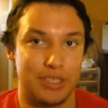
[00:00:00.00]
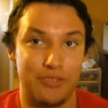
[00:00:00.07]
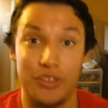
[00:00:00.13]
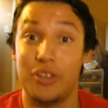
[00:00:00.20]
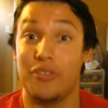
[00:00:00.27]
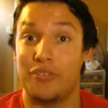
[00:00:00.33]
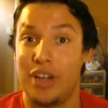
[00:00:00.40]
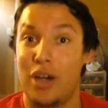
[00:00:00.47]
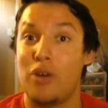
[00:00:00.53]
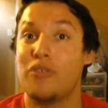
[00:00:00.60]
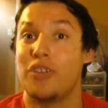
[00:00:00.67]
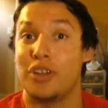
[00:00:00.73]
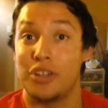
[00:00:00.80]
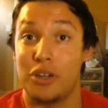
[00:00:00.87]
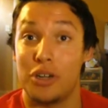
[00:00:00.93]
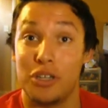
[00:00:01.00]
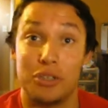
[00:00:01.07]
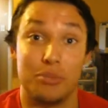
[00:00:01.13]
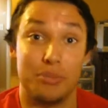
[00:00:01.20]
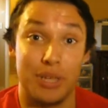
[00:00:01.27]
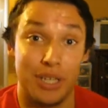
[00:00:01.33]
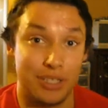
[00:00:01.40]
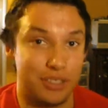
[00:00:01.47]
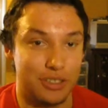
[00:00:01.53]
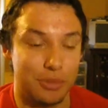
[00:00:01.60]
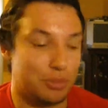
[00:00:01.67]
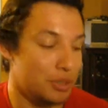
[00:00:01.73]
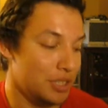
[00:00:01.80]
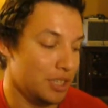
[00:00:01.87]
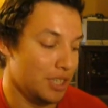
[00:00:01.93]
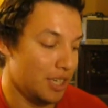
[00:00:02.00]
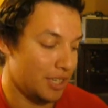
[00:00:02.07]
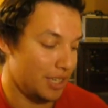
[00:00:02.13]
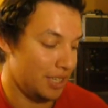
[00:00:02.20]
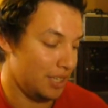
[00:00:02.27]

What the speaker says: If you can find one for under 100 bucks, you're pretty lucky,